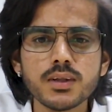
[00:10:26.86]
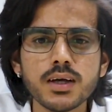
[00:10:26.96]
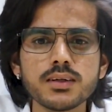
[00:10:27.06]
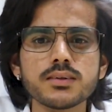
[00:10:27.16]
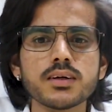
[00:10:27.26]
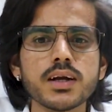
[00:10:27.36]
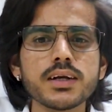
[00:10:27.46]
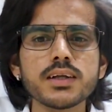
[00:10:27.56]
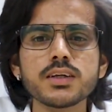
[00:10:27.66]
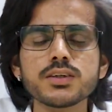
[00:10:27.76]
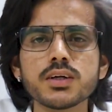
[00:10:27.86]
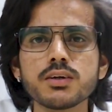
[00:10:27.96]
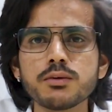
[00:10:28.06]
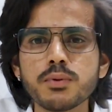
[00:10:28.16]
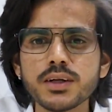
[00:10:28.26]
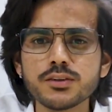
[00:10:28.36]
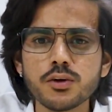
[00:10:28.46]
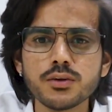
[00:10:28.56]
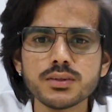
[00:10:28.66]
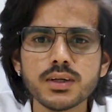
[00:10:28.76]
and it's a great initiative by
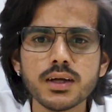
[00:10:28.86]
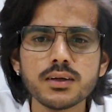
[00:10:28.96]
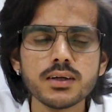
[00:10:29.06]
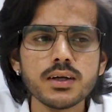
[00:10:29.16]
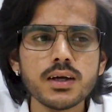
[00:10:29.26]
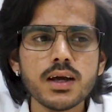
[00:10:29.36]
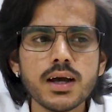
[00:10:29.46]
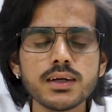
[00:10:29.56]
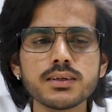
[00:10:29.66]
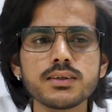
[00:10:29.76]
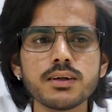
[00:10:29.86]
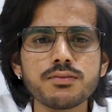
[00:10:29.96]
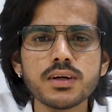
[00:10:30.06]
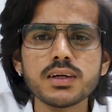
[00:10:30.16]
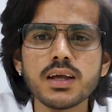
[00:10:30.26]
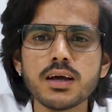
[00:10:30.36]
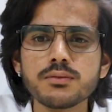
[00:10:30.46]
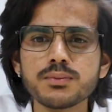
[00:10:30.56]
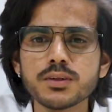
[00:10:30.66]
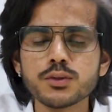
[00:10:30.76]
Stack, and it definitely
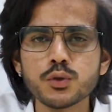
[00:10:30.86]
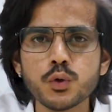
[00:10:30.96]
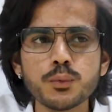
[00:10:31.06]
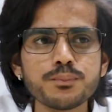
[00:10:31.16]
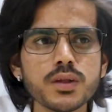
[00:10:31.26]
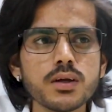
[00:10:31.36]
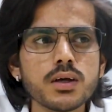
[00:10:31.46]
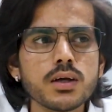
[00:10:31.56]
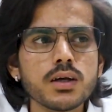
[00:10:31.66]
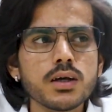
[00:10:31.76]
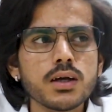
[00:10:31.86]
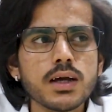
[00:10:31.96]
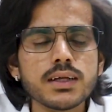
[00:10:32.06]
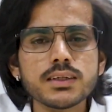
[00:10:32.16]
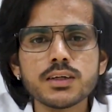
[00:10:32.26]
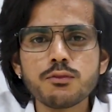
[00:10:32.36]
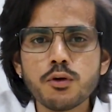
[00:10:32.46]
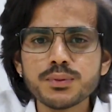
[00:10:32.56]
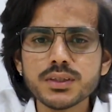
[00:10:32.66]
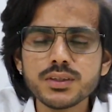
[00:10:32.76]
helps us to grow. As a
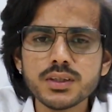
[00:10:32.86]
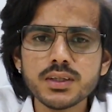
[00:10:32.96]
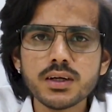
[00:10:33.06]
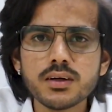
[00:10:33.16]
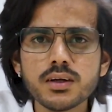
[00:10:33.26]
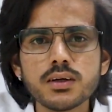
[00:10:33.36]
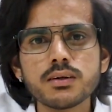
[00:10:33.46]
DevOps engineer,